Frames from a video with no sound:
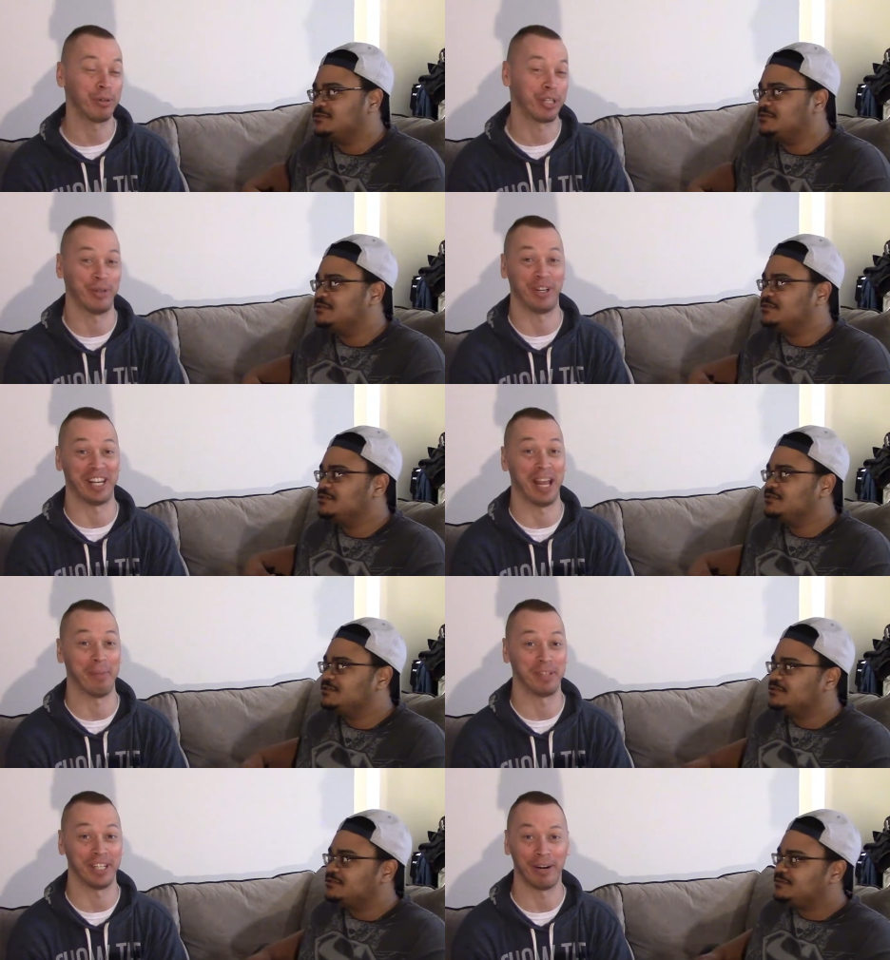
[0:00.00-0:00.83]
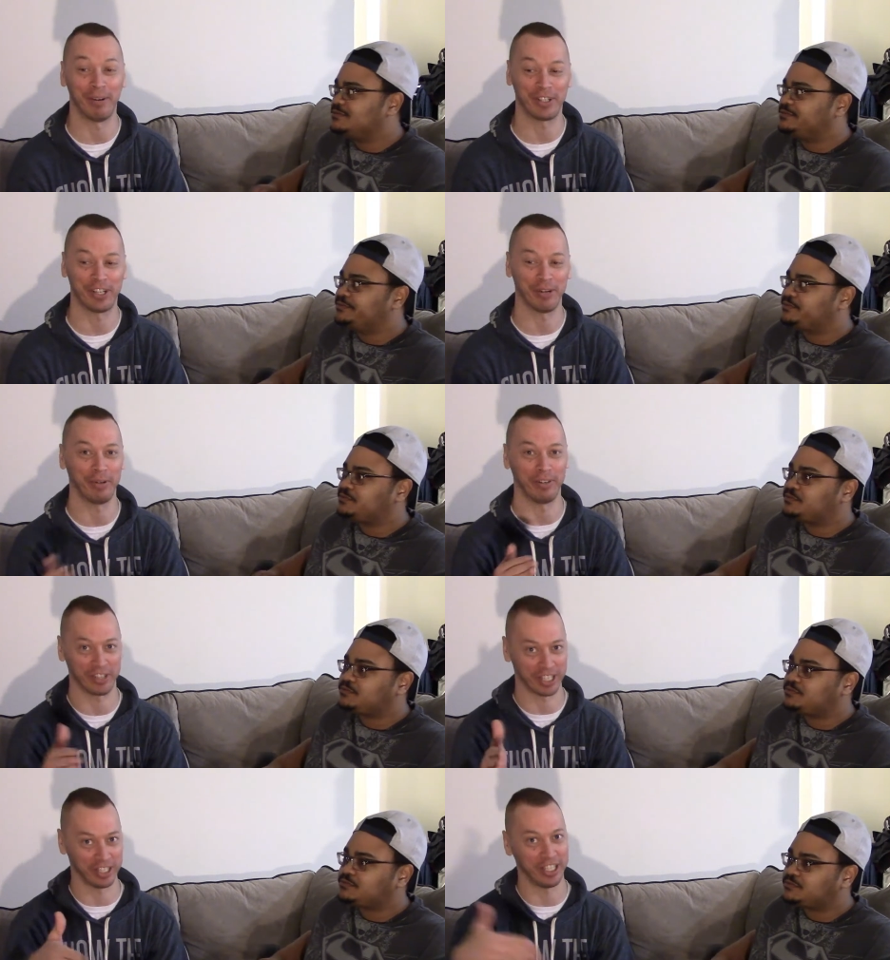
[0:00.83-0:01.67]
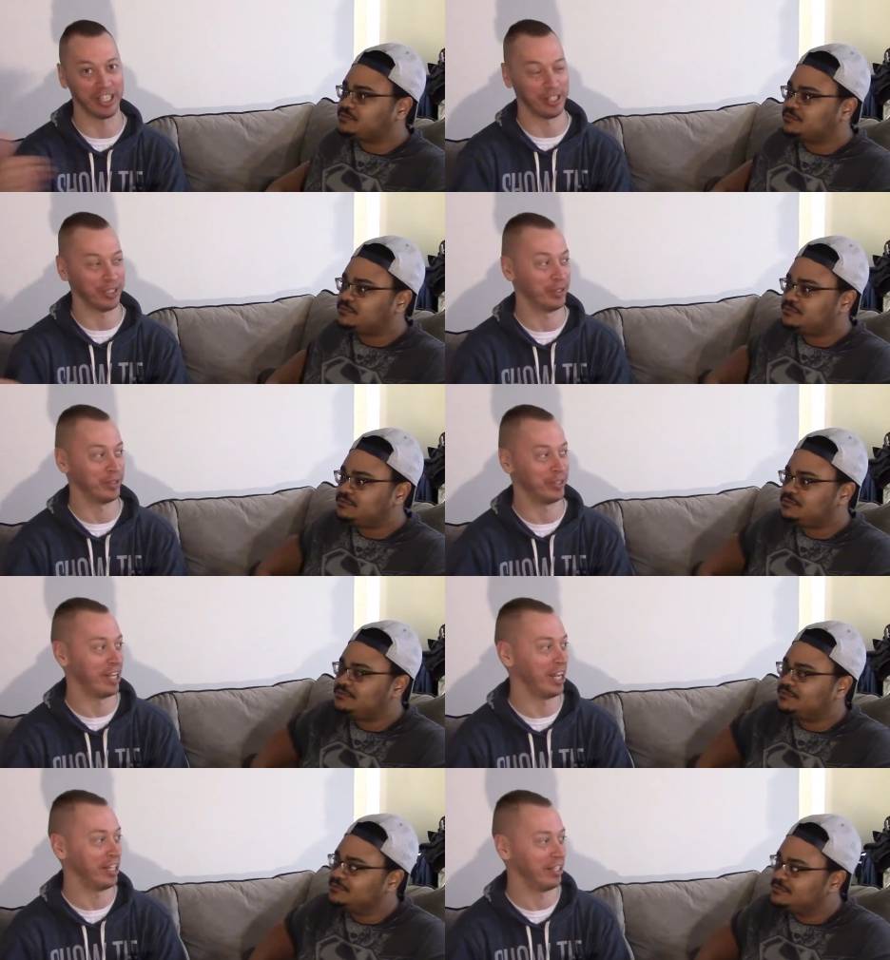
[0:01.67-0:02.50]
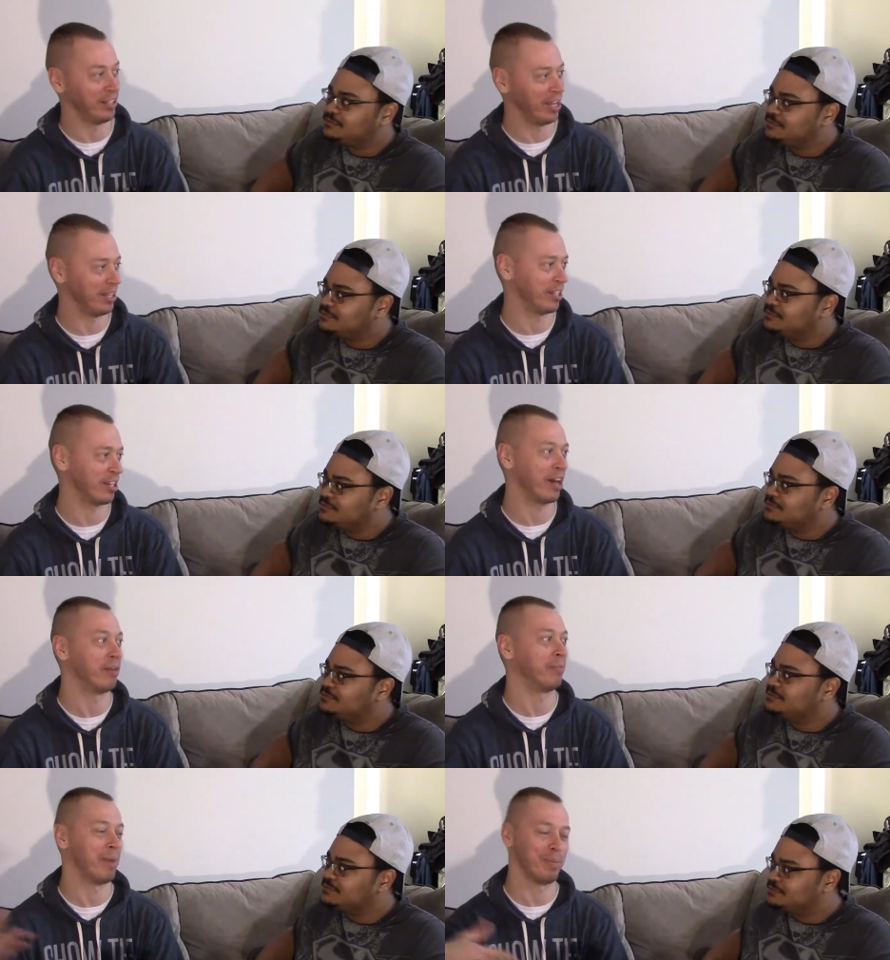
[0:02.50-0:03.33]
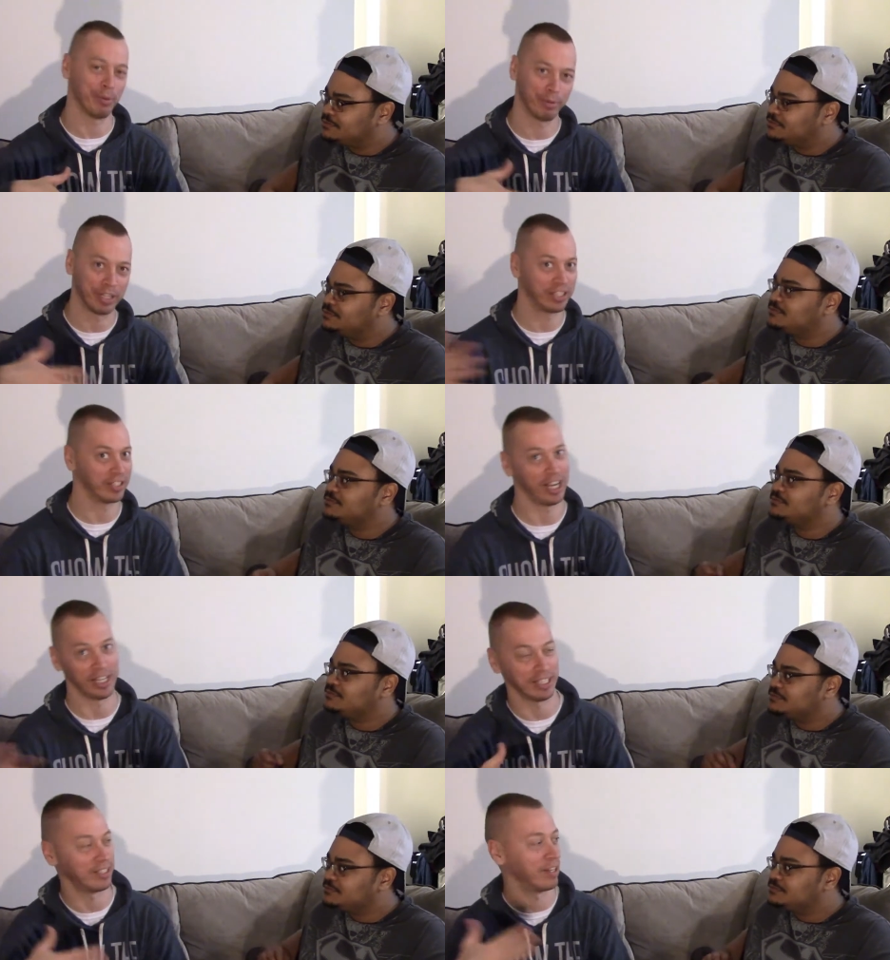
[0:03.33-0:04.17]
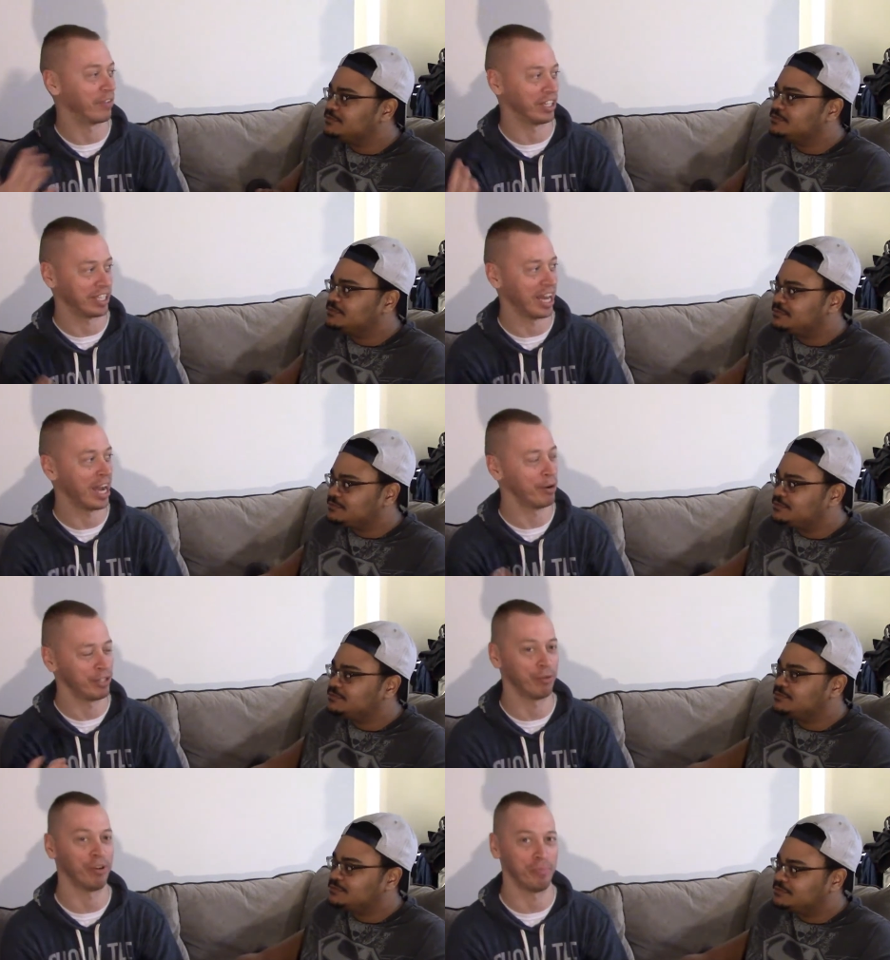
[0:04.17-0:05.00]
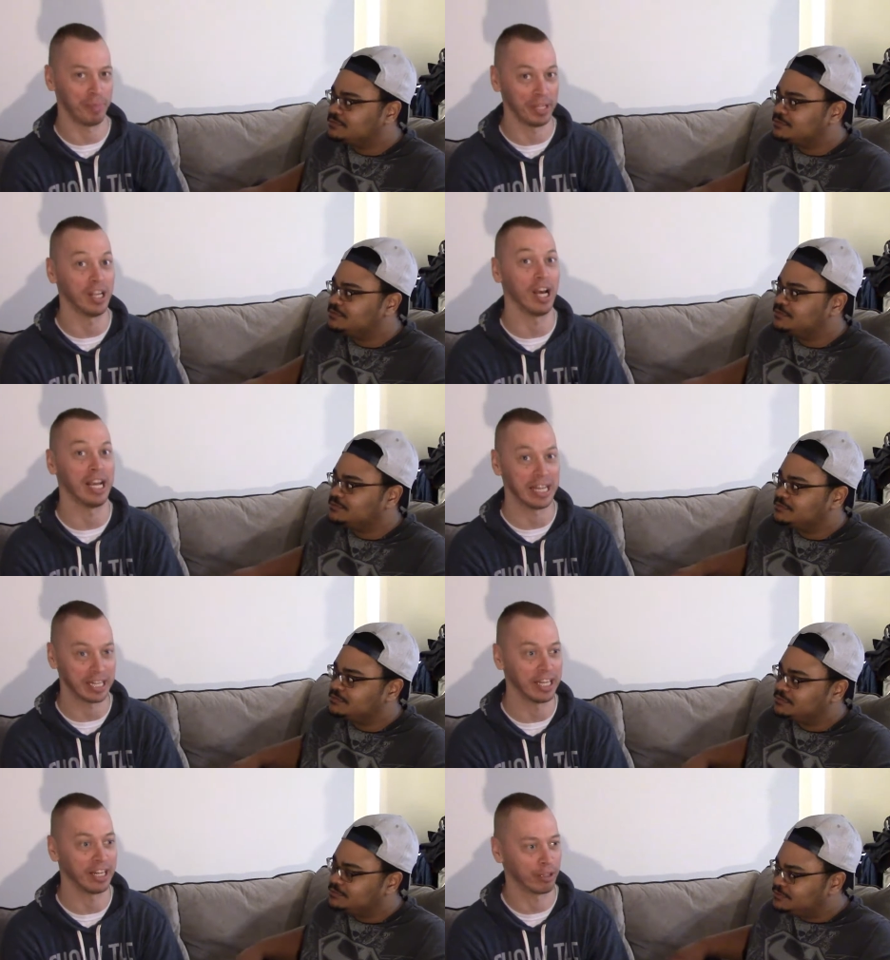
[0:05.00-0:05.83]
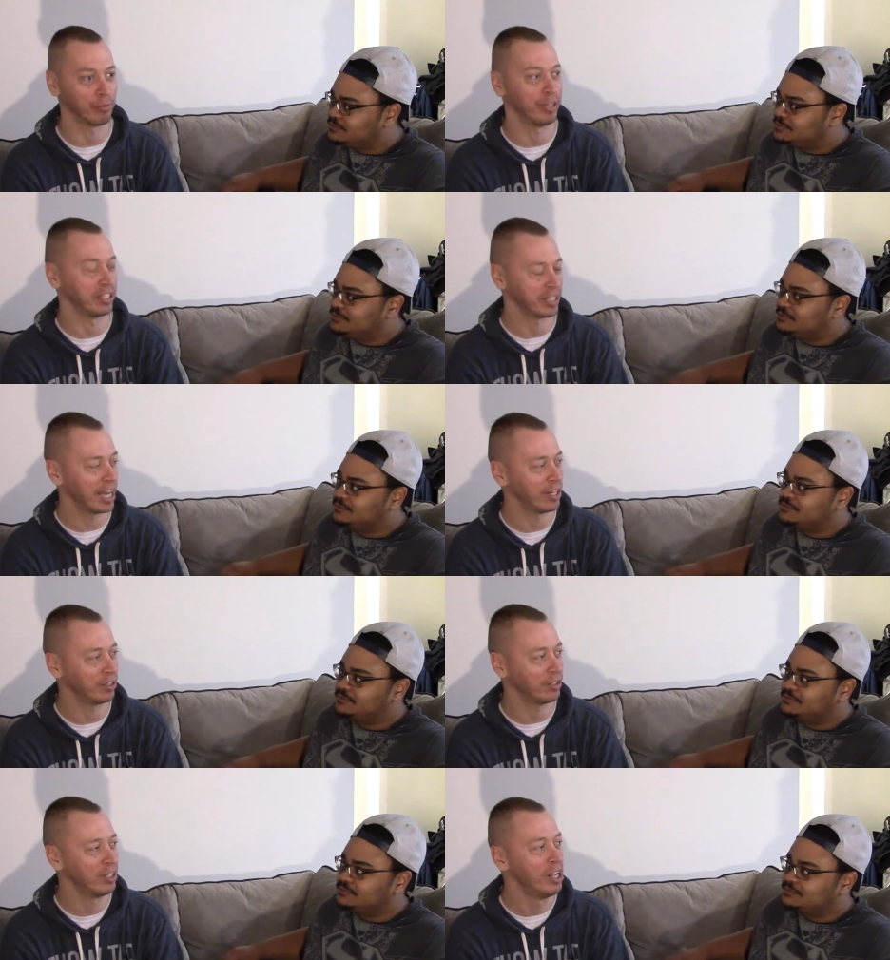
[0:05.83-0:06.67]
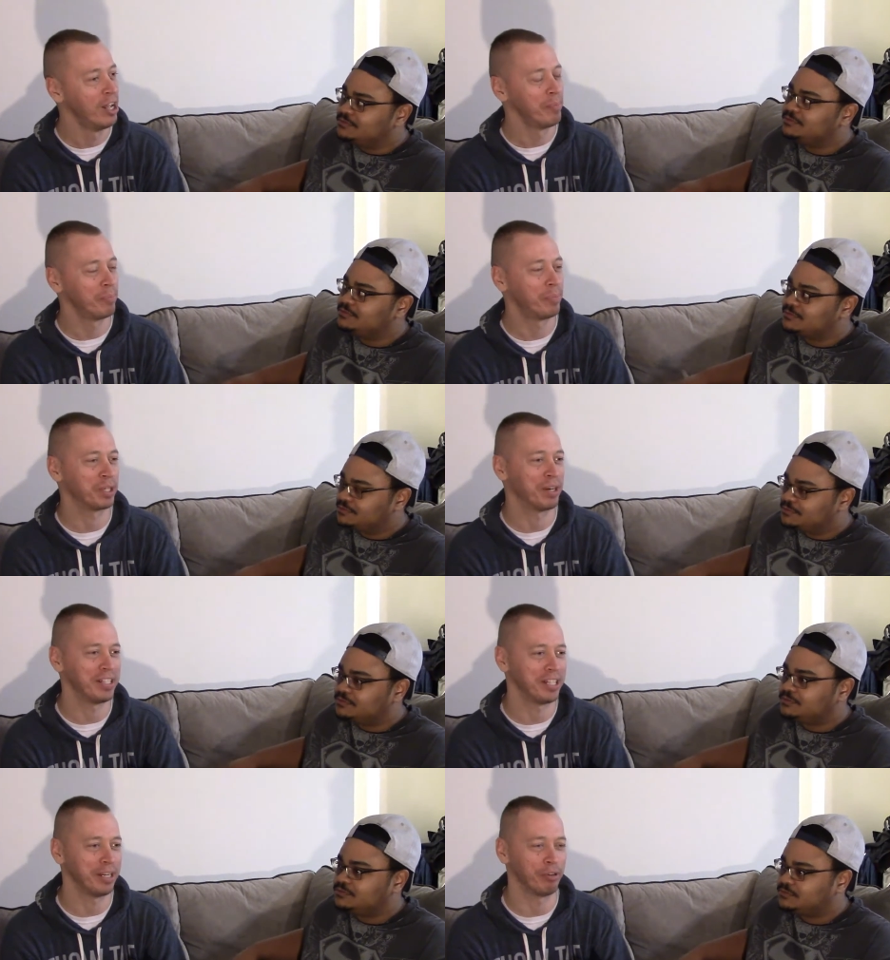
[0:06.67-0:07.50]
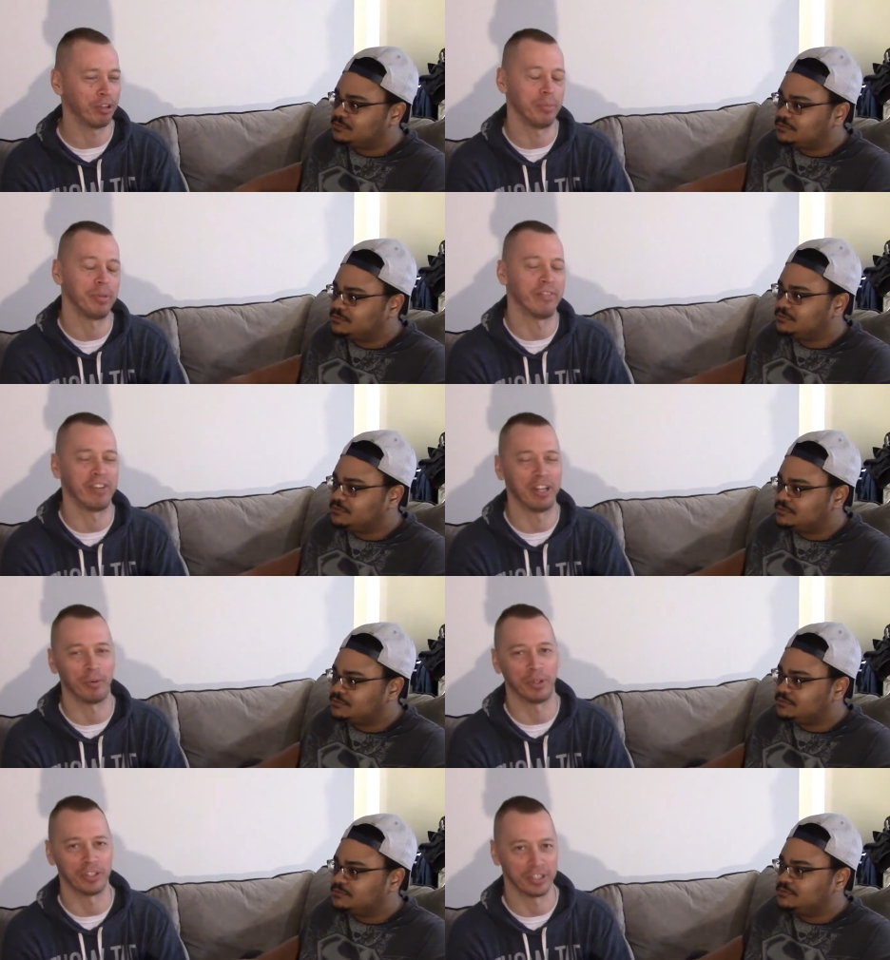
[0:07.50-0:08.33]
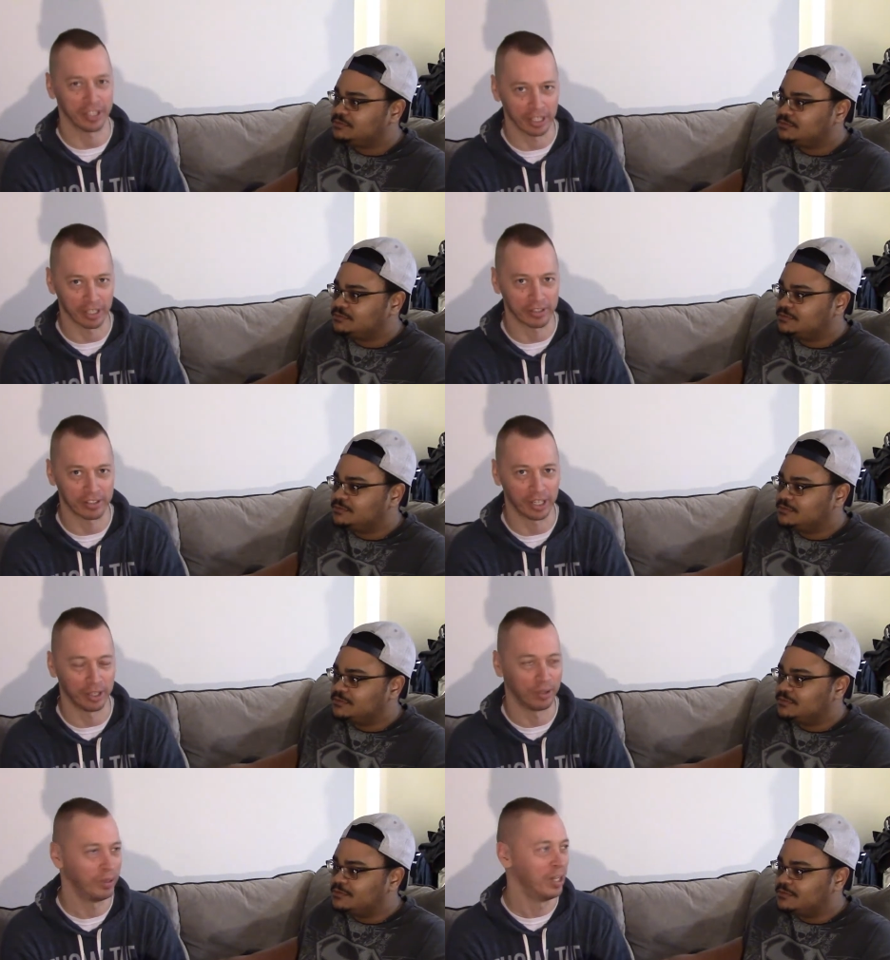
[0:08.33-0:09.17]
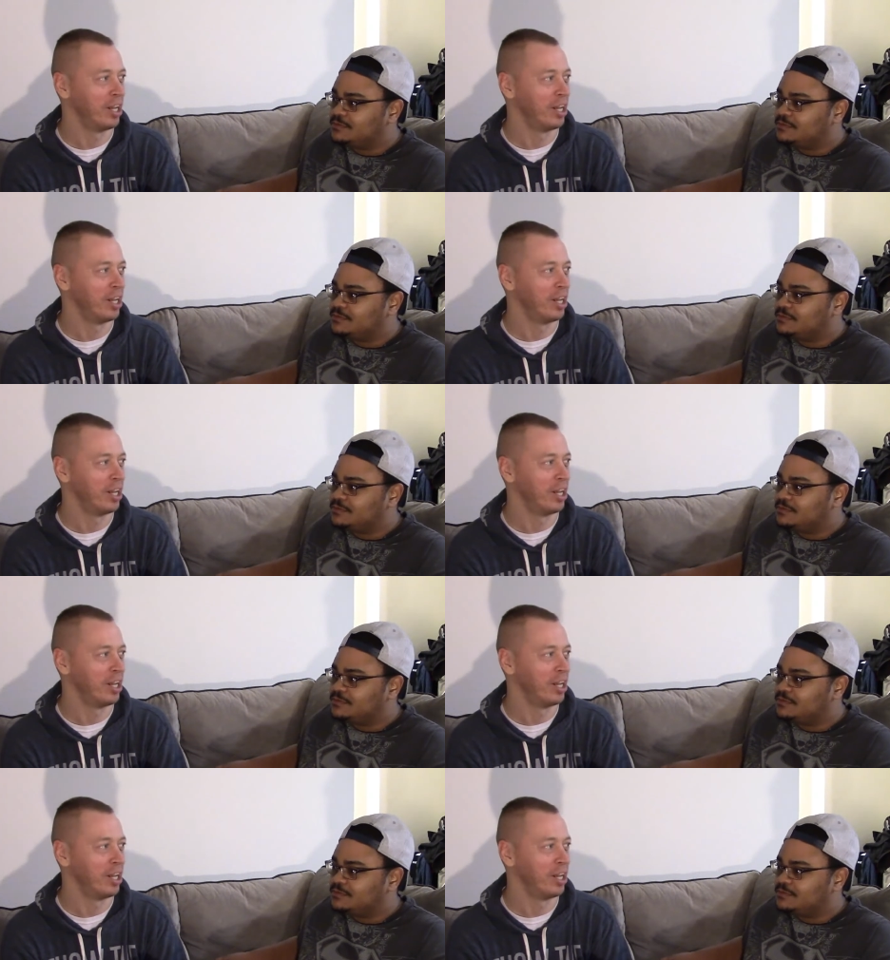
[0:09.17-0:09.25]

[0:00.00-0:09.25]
Speaker 1: wish they would have kept it. I wish it would have continued and then gotten maybe redesigned and stuff like that. I wish it would have been a King of the Ring title. But granted, it would only be defended once a year. So,